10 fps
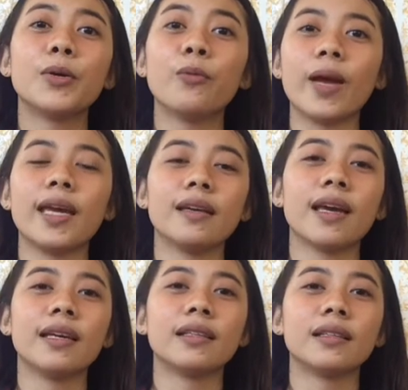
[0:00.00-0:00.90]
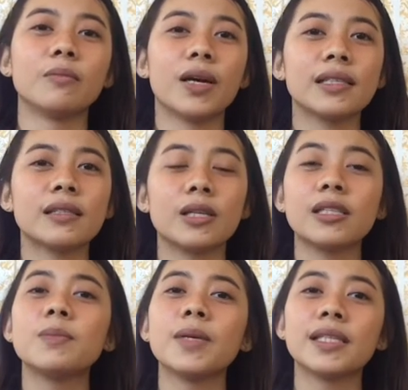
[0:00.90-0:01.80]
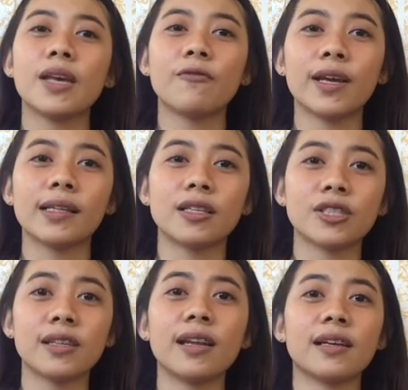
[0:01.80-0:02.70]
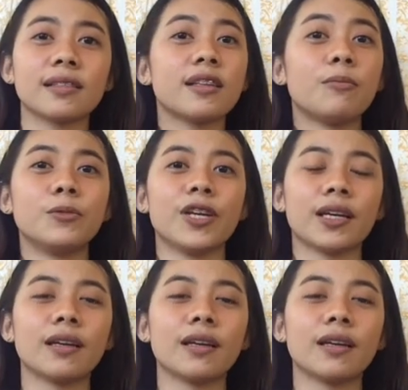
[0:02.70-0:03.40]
way, and mas specific na siya na subject.